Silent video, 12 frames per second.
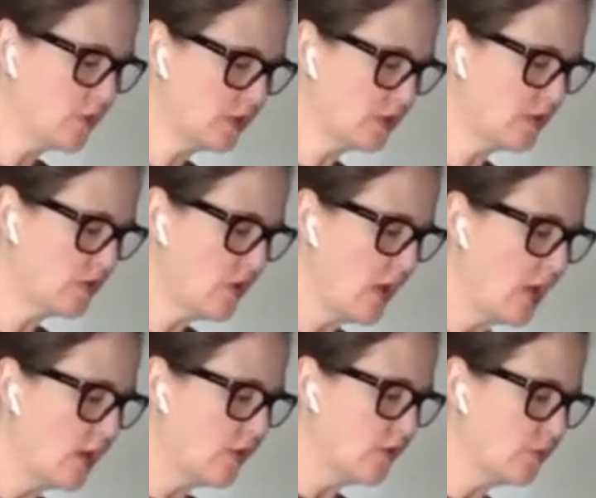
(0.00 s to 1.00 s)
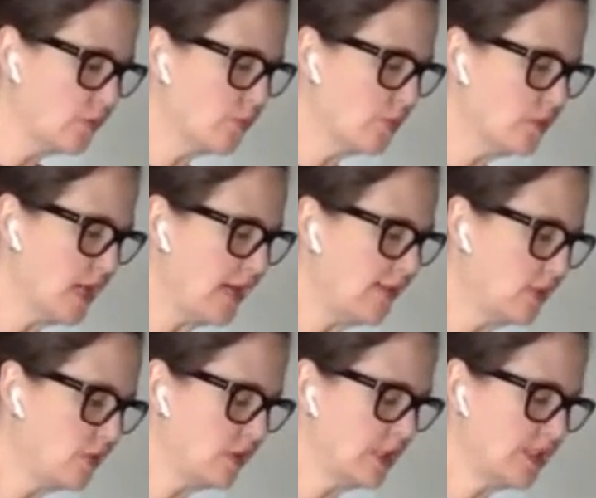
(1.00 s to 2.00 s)
of course, the root and
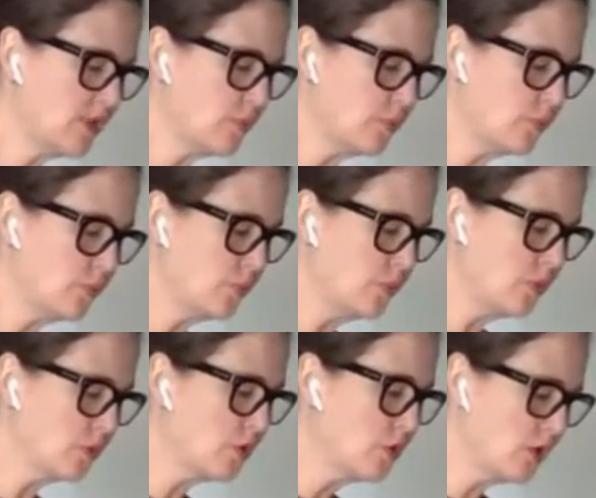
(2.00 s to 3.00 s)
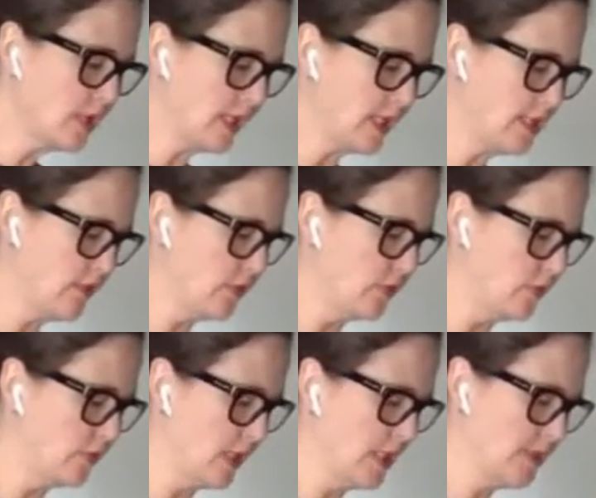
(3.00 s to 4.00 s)
the greens will cook at a
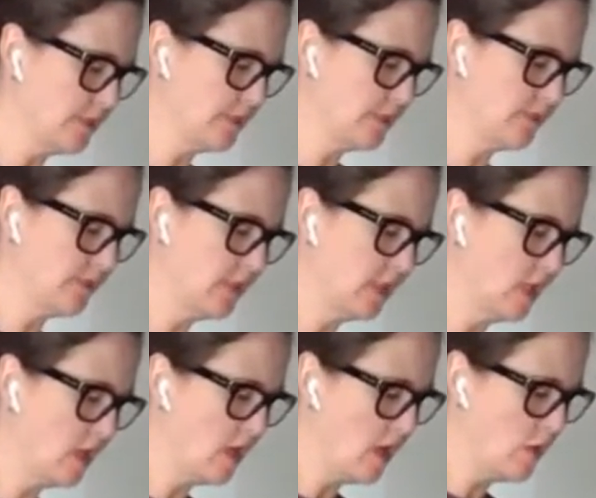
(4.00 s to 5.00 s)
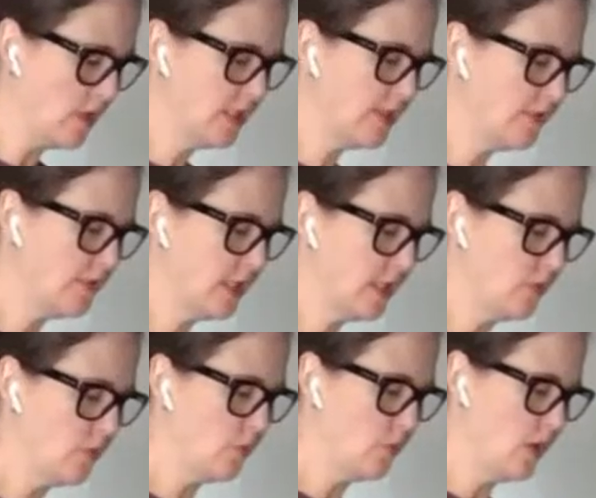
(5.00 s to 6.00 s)
different rate. Oh, I did
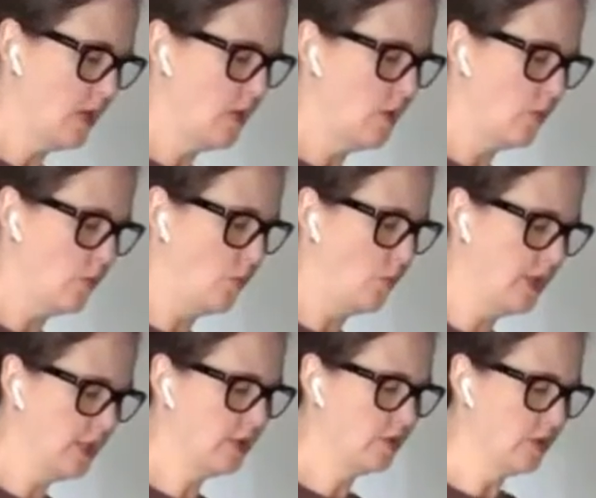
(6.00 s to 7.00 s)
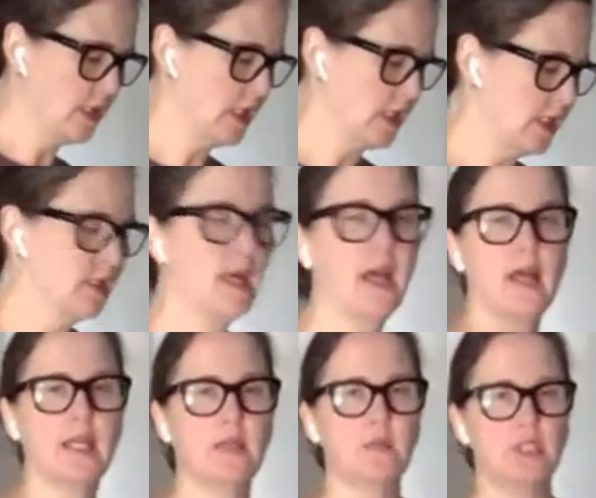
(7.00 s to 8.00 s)
forget one ingredient,
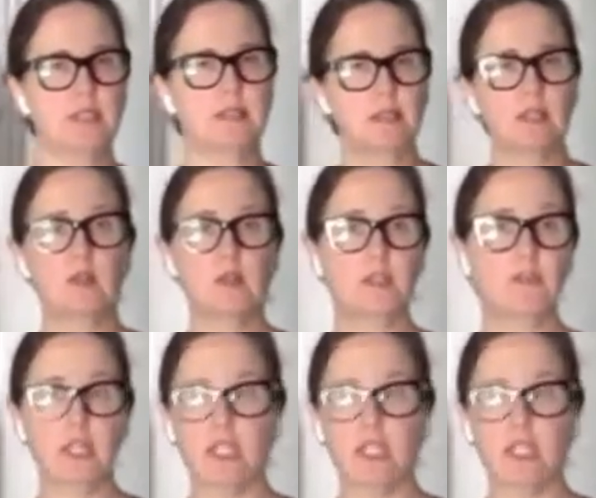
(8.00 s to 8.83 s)
which is a little bit of